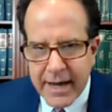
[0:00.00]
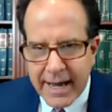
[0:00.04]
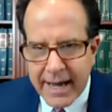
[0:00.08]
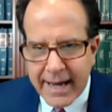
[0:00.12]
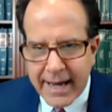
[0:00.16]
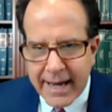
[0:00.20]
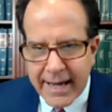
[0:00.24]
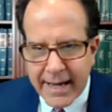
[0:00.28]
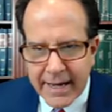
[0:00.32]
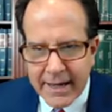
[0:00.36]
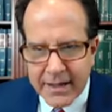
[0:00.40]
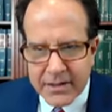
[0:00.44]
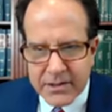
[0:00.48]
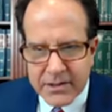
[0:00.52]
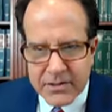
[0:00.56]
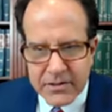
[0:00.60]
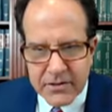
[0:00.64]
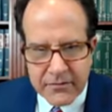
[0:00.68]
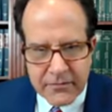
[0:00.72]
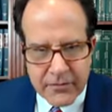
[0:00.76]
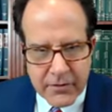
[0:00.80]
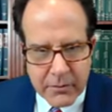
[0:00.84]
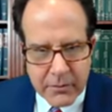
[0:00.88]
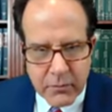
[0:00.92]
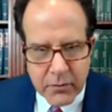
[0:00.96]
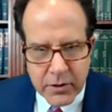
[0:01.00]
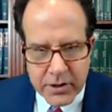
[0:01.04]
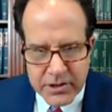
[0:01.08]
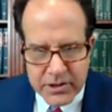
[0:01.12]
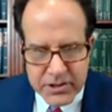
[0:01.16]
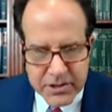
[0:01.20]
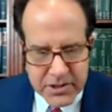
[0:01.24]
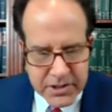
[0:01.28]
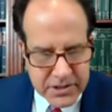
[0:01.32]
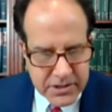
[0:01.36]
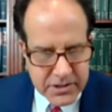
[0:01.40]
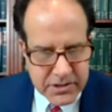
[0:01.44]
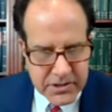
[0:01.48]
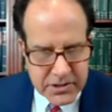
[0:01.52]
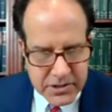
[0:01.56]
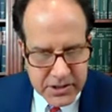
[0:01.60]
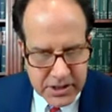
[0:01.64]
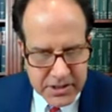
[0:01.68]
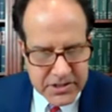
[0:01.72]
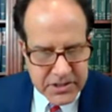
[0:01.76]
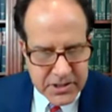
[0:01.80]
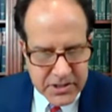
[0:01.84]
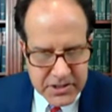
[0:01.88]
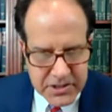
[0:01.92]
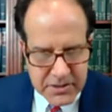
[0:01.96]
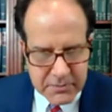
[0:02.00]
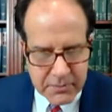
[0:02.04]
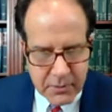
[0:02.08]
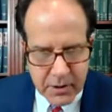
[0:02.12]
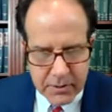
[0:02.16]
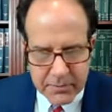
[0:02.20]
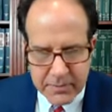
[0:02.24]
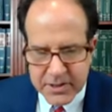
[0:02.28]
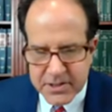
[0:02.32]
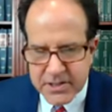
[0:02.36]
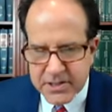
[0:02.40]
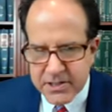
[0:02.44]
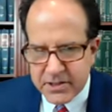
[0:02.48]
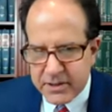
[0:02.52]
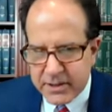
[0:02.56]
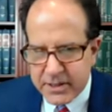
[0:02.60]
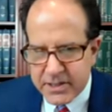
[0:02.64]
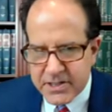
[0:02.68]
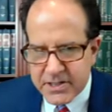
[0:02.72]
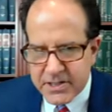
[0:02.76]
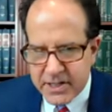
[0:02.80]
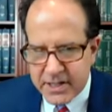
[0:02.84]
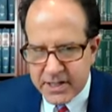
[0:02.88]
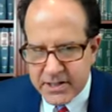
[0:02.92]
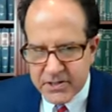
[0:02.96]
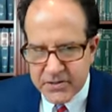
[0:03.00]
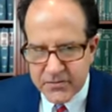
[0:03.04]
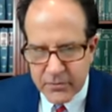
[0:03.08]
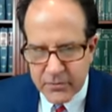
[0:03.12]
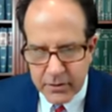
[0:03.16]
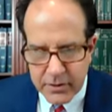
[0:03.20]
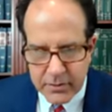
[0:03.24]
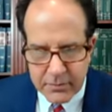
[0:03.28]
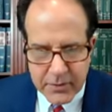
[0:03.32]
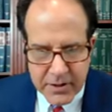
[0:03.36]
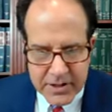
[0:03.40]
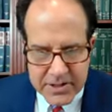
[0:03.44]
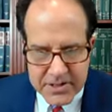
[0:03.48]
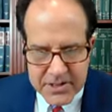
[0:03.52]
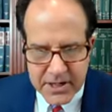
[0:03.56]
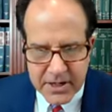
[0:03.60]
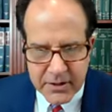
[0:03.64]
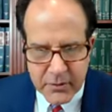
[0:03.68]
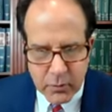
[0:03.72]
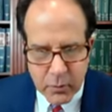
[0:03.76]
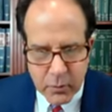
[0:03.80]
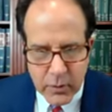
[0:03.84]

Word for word: and from which the Justice Department solicits for the president